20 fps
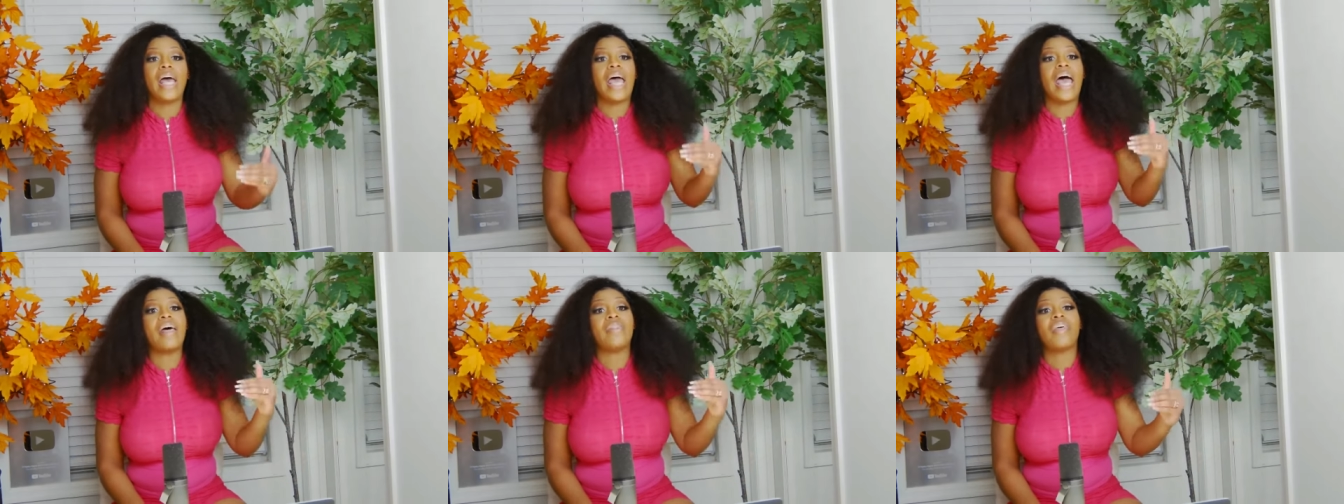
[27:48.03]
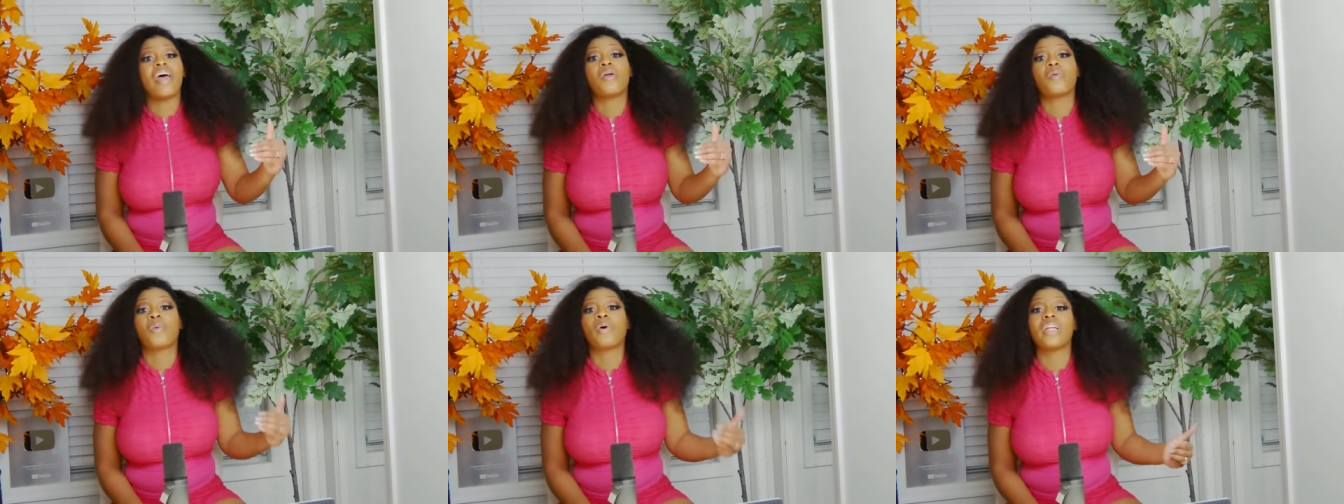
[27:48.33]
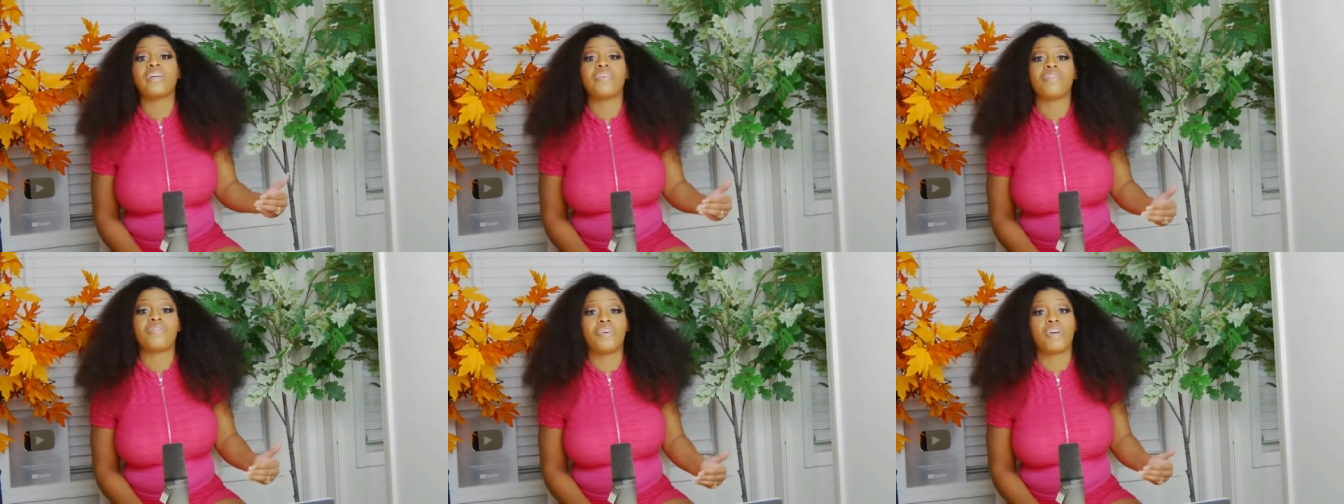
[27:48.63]
And they
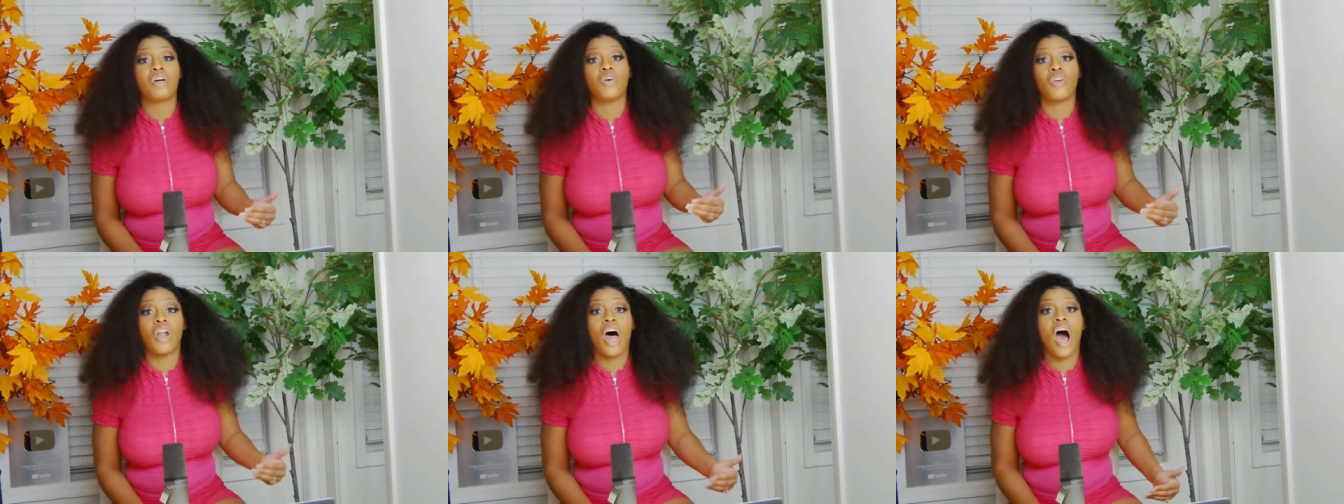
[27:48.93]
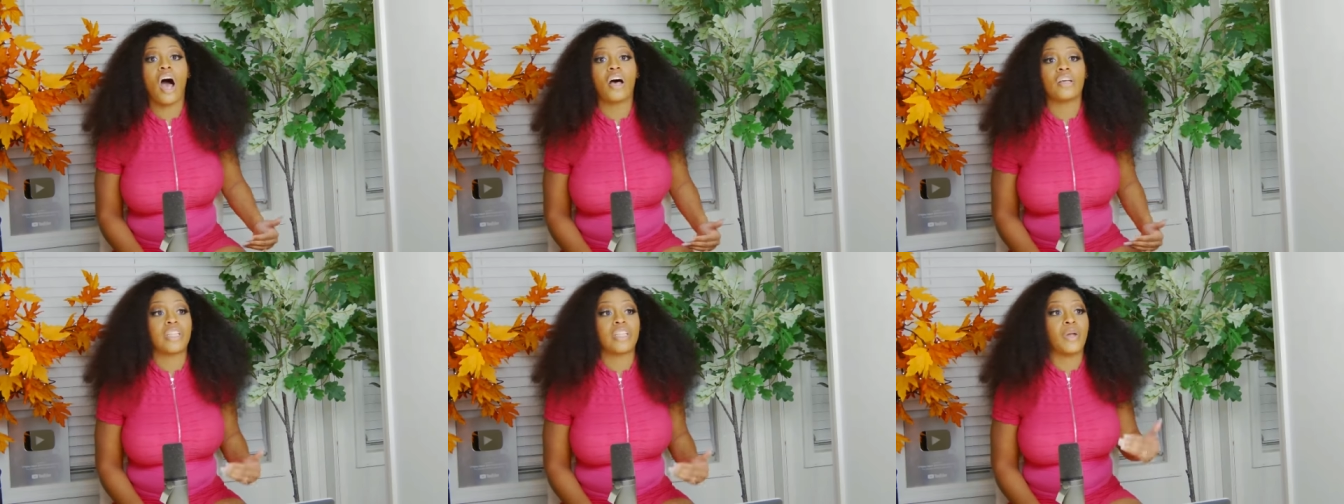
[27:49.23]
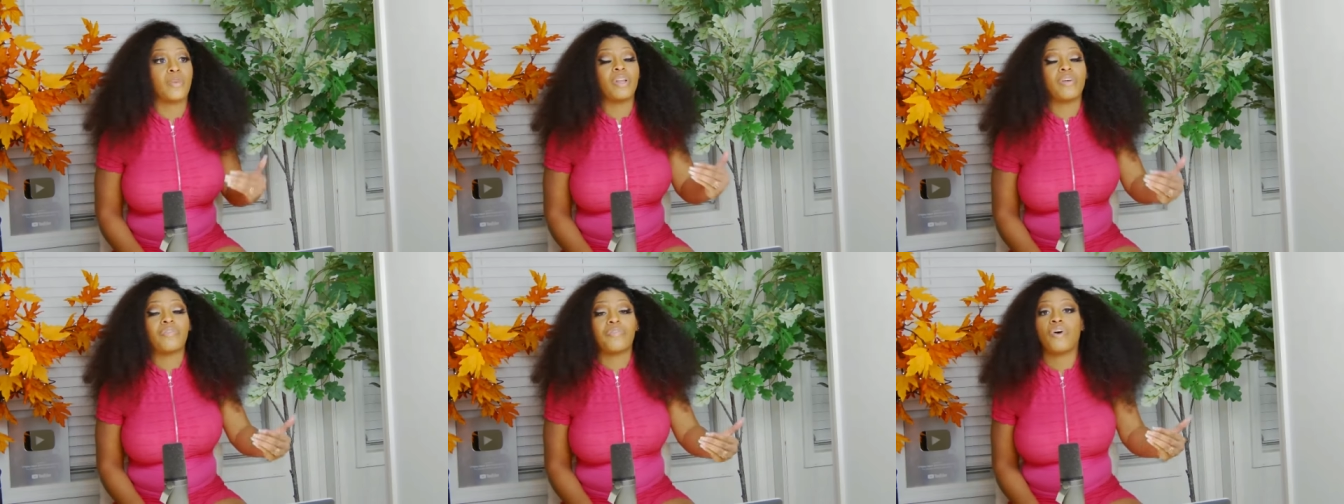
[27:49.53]
really feel lost. They
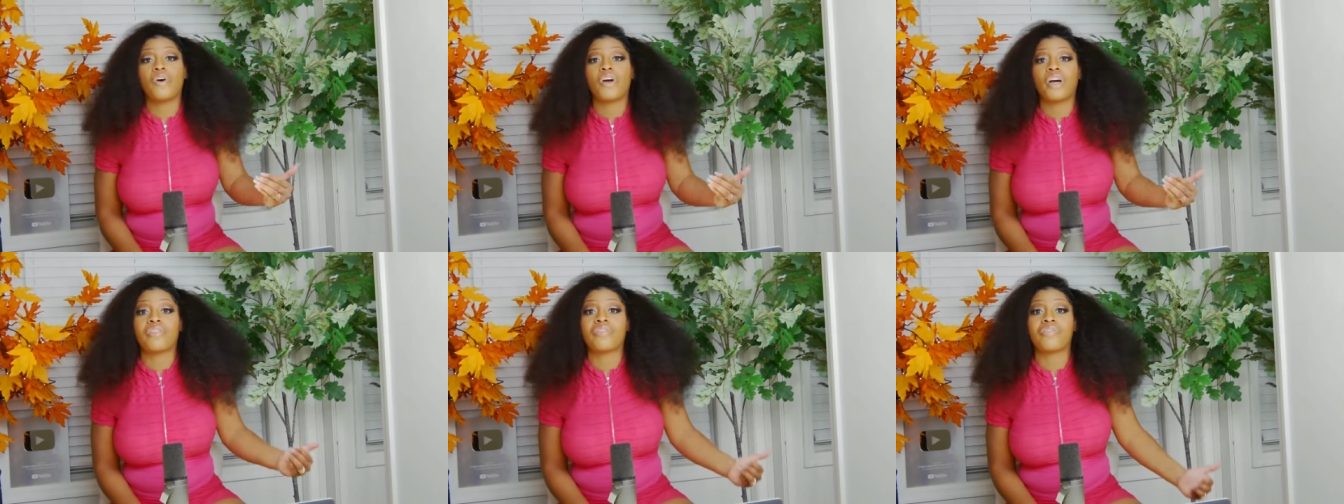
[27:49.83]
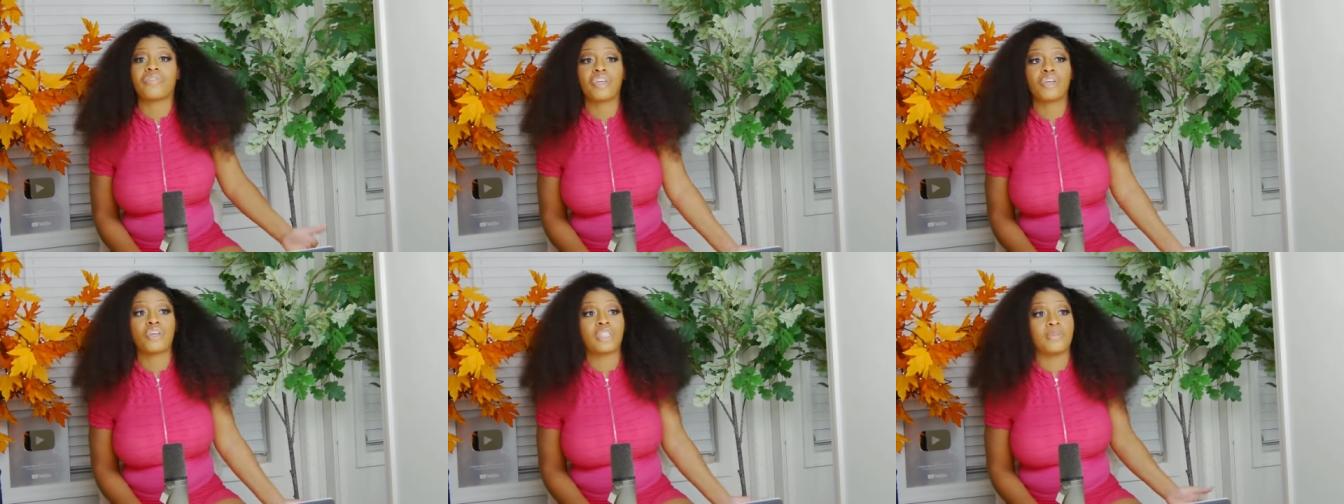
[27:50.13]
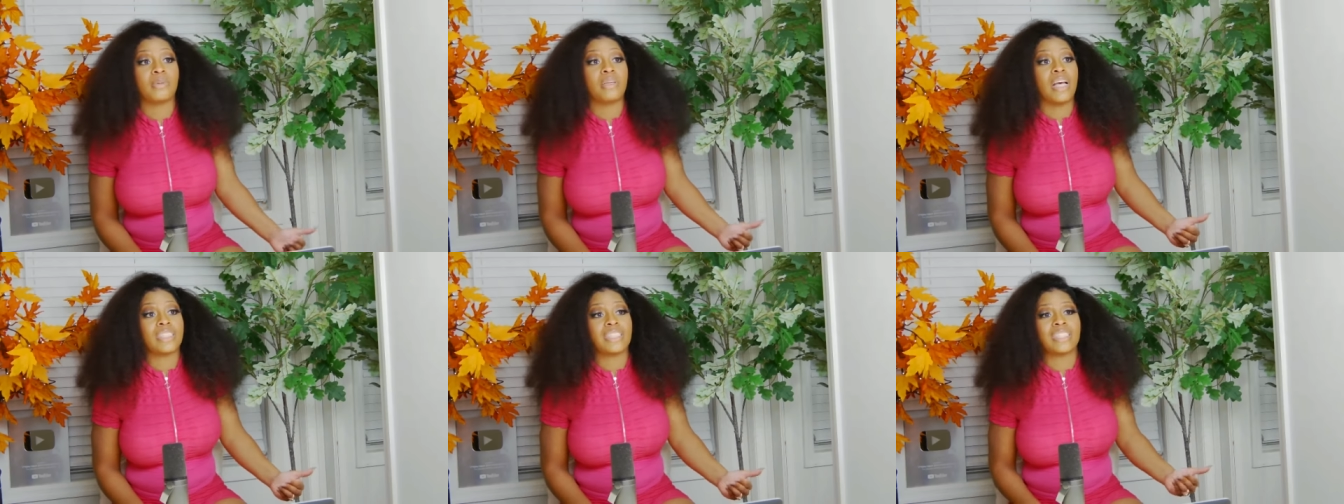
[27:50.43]
really feel confused,
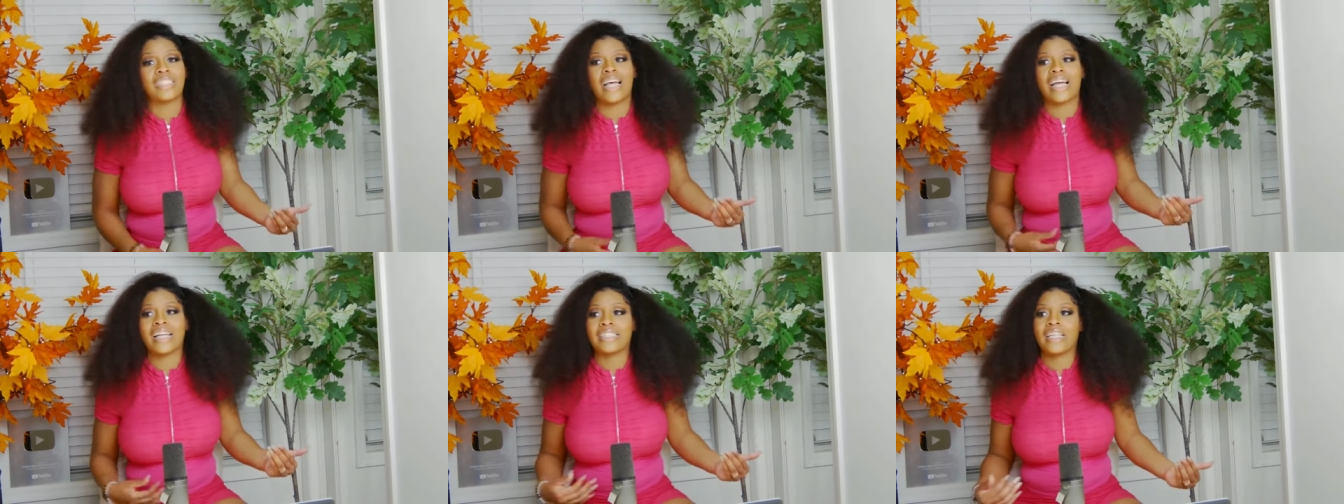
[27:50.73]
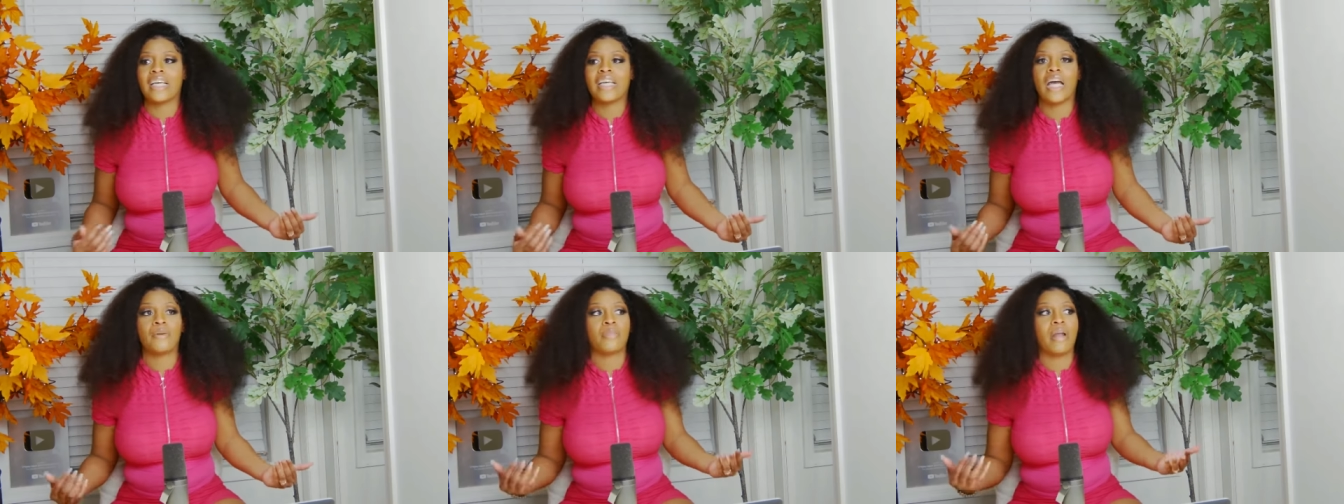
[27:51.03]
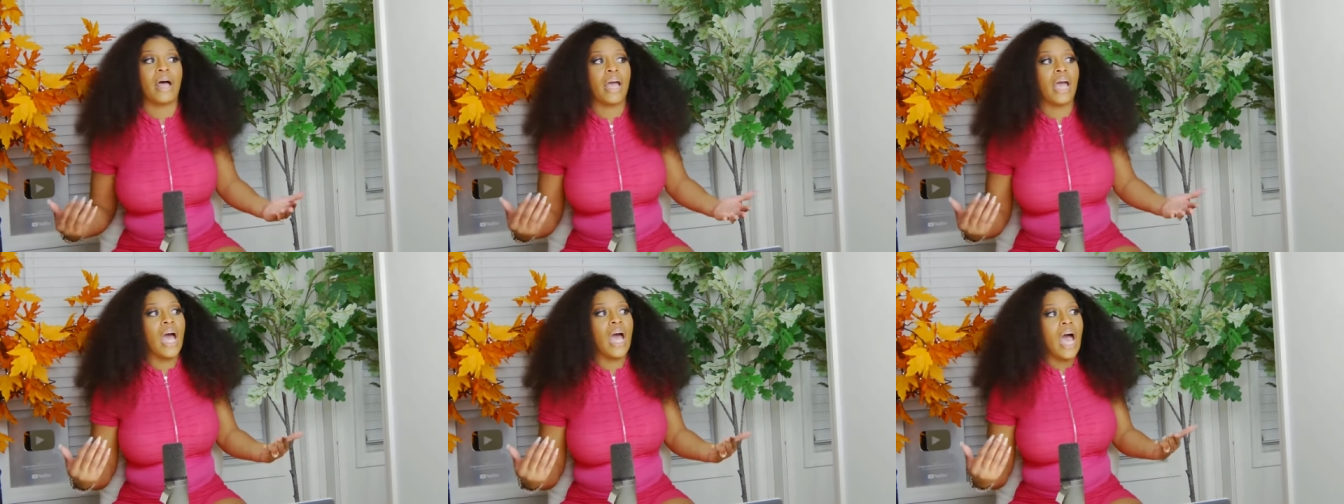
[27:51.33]
because it's like, damn,
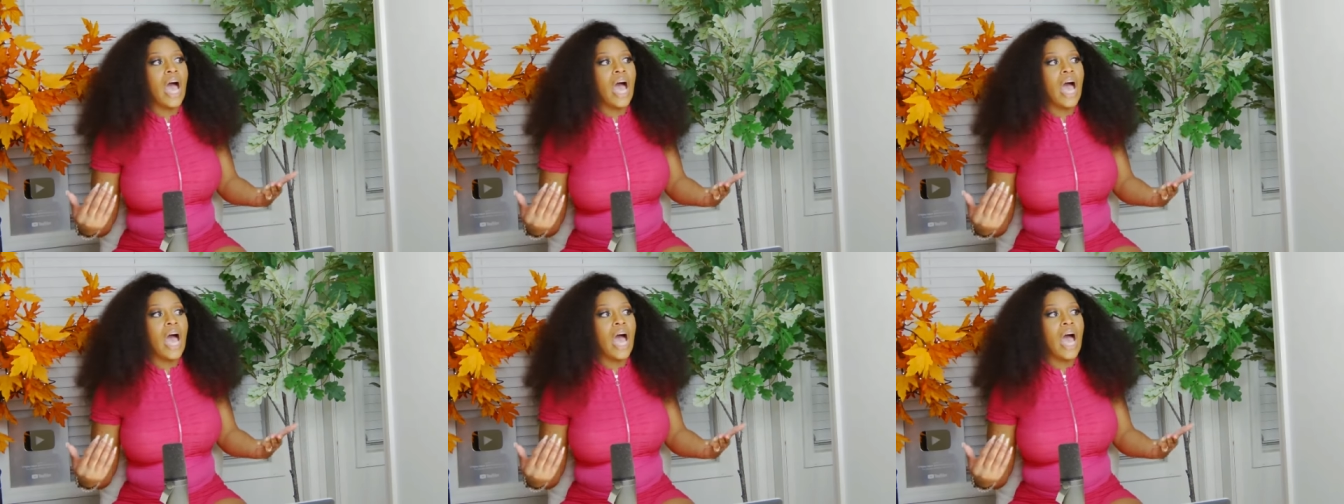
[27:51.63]
like,